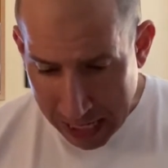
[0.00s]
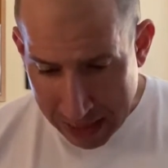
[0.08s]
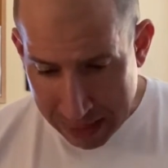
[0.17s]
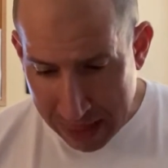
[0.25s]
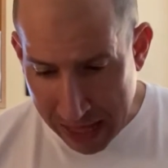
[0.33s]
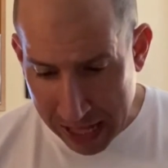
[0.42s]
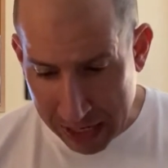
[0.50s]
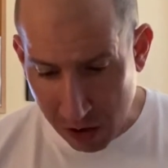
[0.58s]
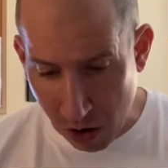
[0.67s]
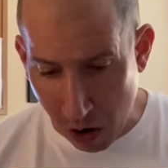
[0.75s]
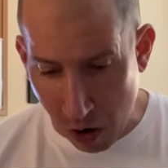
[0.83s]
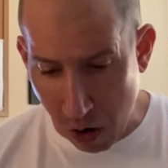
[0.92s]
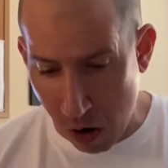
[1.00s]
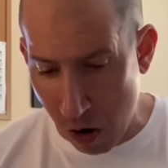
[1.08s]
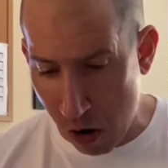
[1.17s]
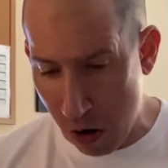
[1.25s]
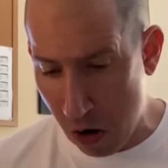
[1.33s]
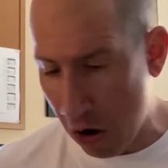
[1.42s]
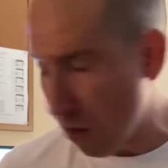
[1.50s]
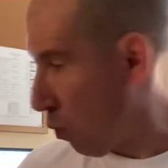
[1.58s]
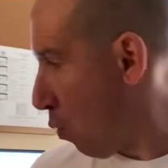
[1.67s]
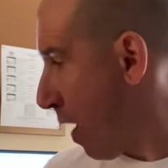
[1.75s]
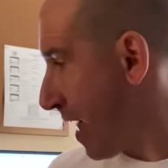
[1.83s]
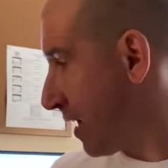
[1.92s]
Then
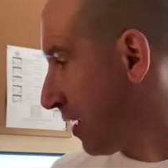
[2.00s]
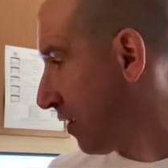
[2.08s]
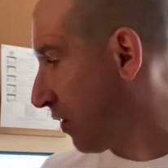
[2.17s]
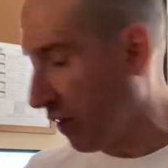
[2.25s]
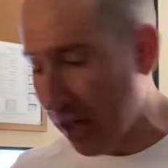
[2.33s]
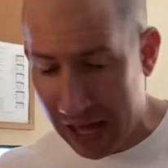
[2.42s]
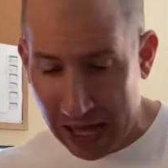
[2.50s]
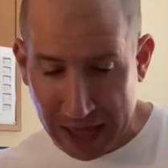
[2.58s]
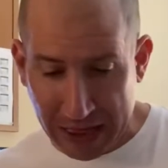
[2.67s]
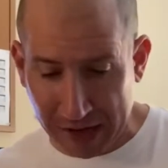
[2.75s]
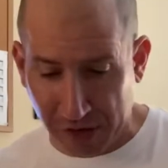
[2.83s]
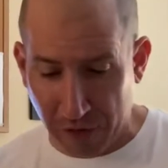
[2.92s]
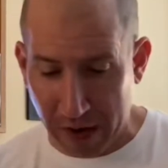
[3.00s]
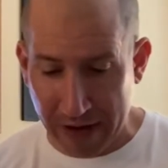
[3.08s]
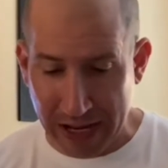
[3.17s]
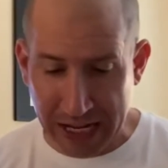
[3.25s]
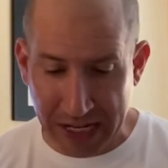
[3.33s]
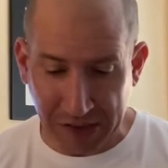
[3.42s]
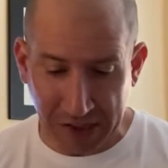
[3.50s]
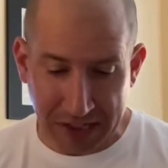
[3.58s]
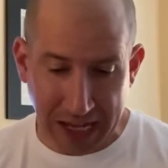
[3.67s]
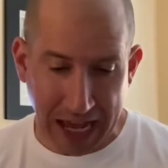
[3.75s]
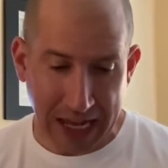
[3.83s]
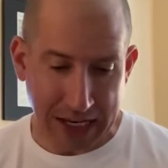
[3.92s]
on Wednesday, that's a very easy
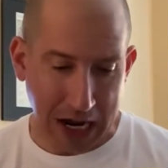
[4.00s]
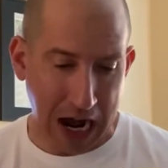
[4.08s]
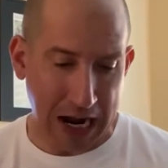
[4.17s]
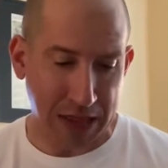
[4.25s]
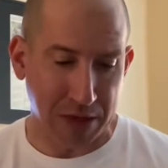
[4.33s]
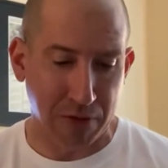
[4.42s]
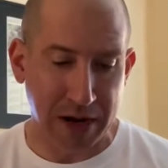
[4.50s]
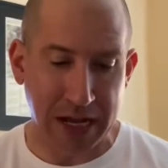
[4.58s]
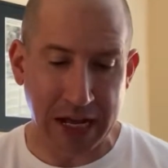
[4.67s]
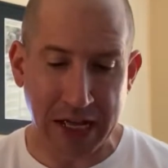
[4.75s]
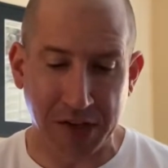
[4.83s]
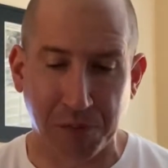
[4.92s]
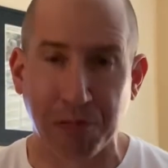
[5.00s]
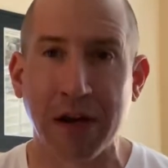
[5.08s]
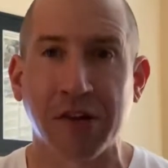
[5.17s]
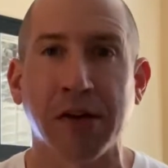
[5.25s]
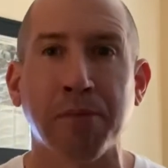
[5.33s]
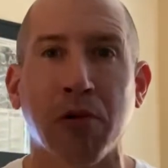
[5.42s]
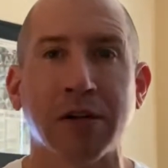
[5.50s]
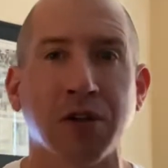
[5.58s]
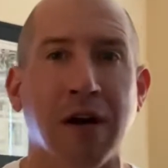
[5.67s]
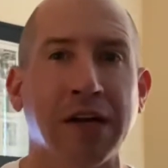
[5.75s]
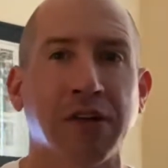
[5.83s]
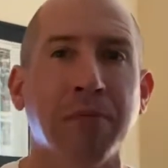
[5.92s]
day. 9.3 is pretty simple. It
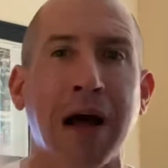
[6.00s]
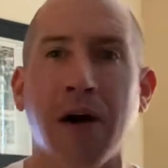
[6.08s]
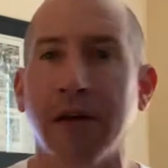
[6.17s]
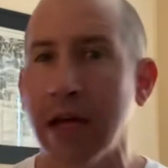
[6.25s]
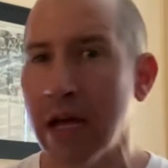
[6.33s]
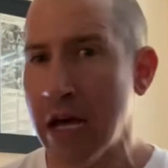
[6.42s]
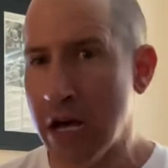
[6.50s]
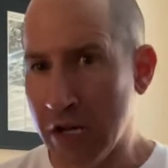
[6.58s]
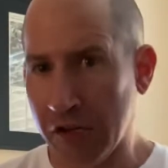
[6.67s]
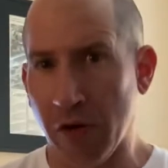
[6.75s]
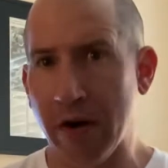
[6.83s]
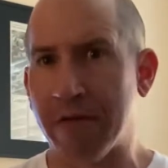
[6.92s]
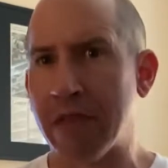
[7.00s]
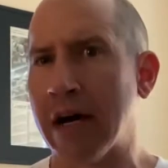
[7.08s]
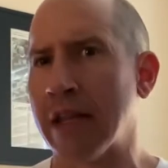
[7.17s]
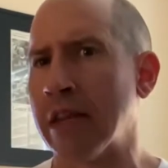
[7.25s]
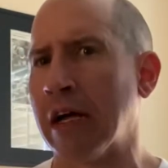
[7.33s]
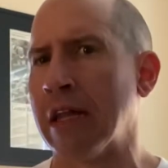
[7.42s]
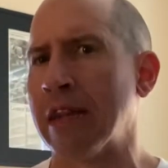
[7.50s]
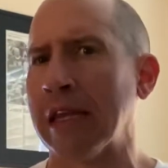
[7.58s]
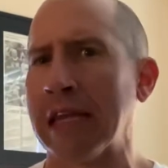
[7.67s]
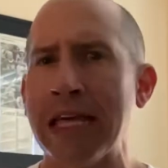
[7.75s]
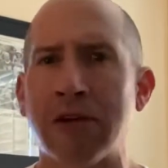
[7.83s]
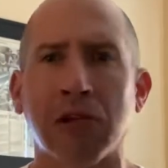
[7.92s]
talks about sort of the
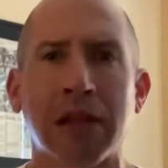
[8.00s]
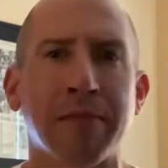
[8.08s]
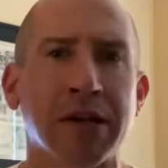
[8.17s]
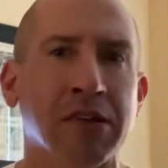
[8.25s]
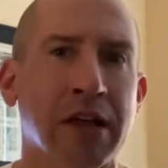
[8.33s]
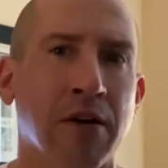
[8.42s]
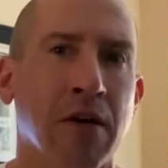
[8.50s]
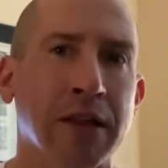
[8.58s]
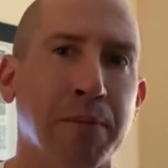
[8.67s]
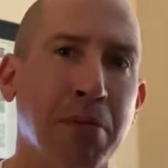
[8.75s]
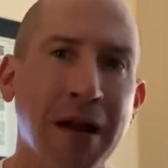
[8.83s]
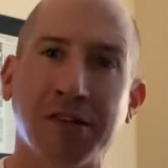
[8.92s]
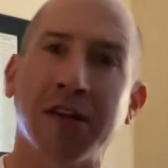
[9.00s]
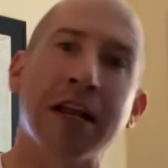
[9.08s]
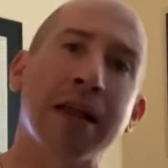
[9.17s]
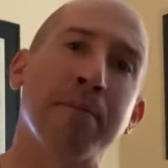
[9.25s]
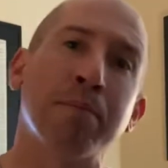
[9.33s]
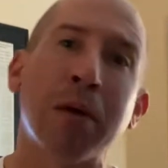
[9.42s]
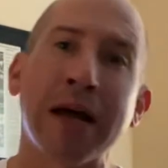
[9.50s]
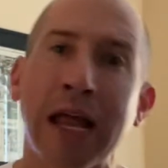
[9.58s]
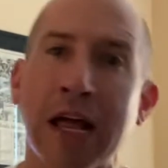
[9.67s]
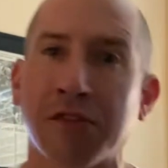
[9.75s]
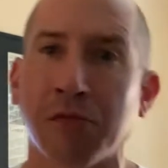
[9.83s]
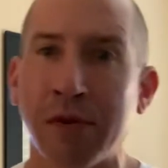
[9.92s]
legal limits that are on the president. But
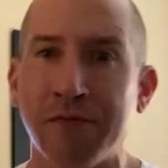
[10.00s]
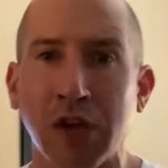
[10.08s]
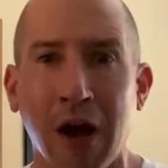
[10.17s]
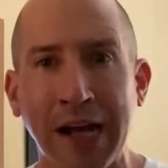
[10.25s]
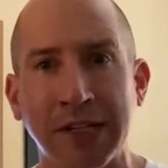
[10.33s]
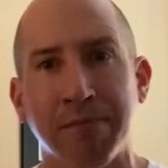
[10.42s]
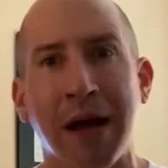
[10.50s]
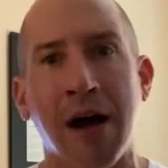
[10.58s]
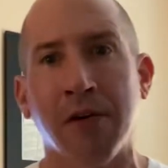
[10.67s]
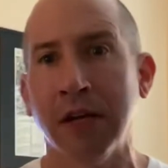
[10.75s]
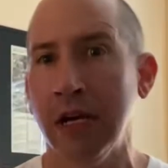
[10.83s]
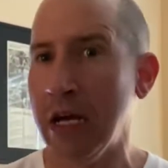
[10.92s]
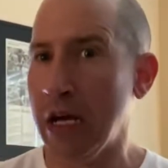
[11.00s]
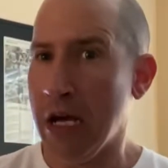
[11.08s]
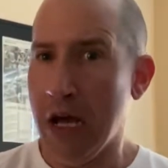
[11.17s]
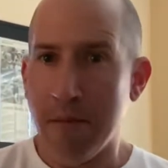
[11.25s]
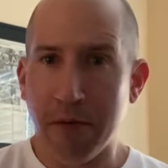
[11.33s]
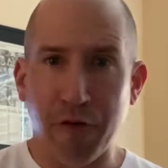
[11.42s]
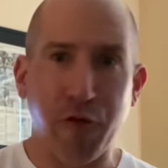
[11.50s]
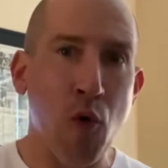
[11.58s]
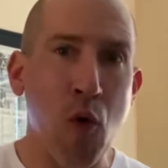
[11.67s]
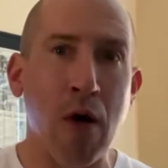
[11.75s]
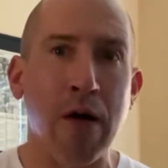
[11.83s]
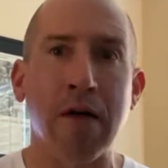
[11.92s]
as we've talked about
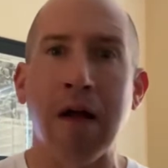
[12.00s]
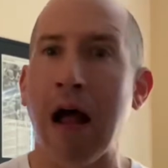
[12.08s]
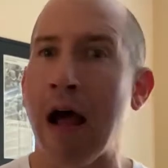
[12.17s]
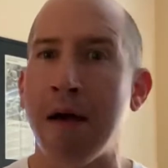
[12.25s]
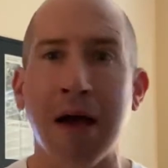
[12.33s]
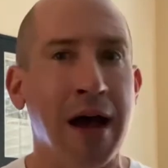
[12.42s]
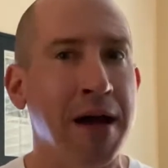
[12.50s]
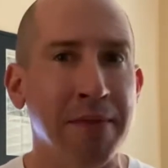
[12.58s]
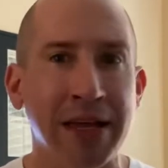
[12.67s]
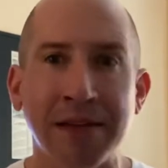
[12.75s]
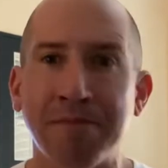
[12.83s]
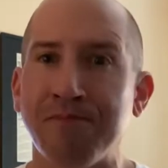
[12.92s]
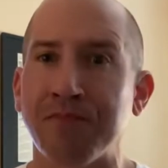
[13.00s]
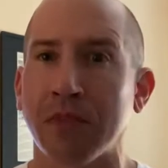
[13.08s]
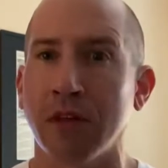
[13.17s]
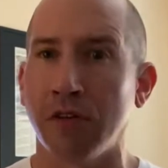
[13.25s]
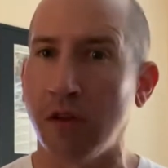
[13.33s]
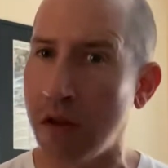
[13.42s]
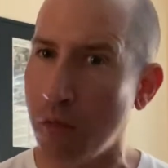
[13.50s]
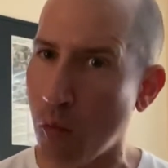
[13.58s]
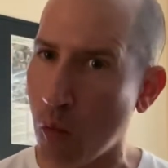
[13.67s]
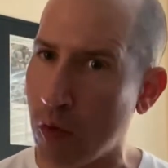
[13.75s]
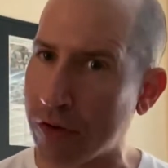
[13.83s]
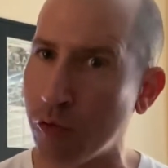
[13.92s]
before, I mean,
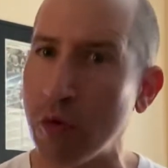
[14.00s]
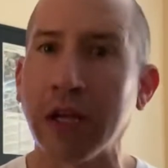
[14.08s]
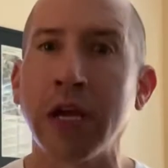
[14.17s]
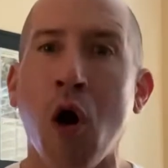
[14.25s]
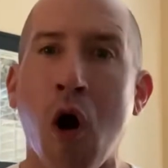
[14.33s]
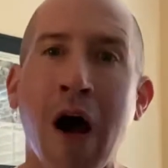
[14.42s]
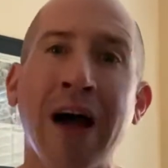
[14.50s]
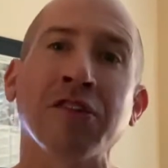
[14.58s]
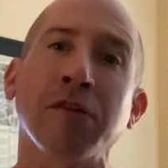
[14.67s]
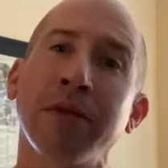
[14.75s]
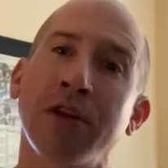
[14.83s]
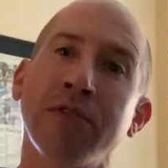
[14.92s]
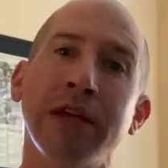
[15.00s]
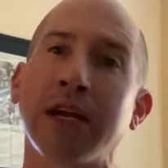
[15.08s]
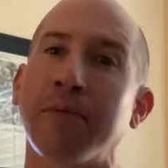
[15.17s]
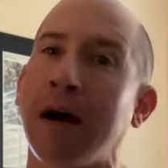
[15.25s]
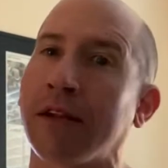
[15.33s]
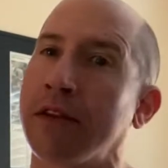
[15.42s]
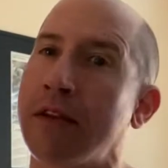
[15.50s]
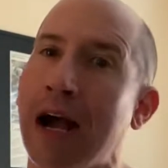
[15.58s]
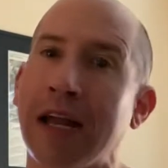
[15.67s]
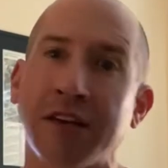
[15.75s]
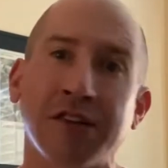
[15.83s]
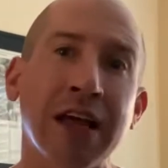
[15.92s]
what's really awesome and unique about the
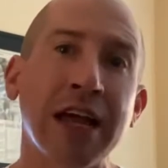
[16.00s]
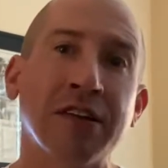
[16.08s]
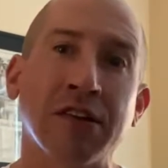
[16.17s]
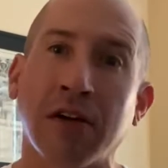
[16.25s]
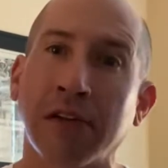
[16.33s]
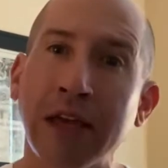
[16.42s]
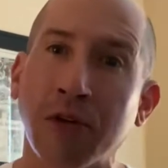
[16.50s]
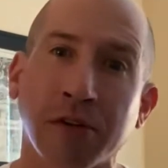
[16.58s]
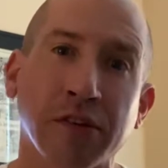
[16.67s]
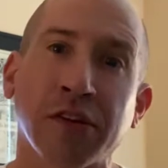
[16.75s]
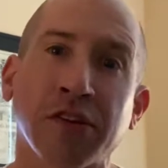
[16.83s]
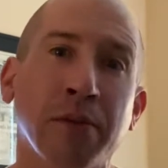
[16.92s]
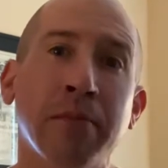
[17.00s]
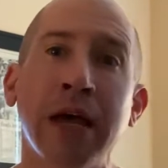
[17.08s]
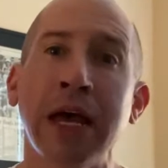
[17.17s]
United States and our legal system